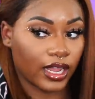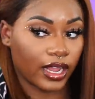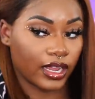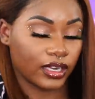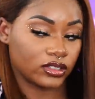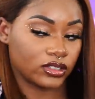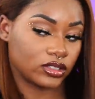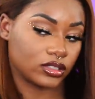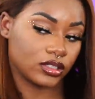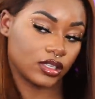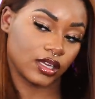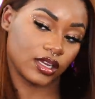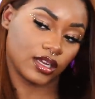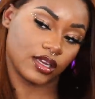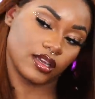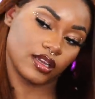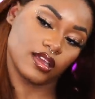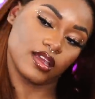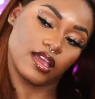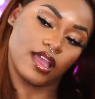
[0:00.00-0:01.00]

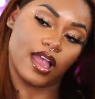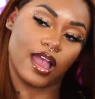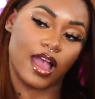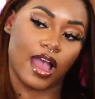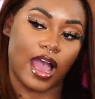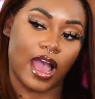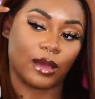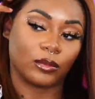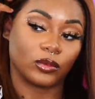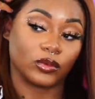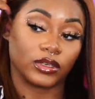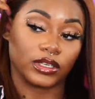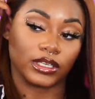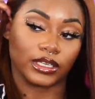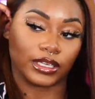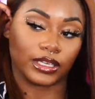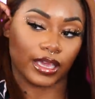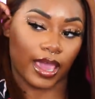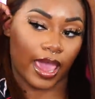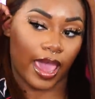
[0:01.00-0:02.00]
HD, I will
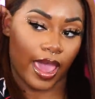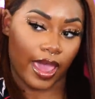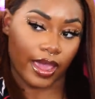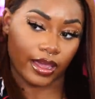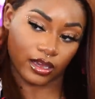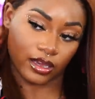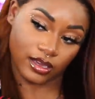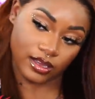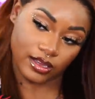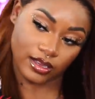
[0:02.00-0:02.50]
gag.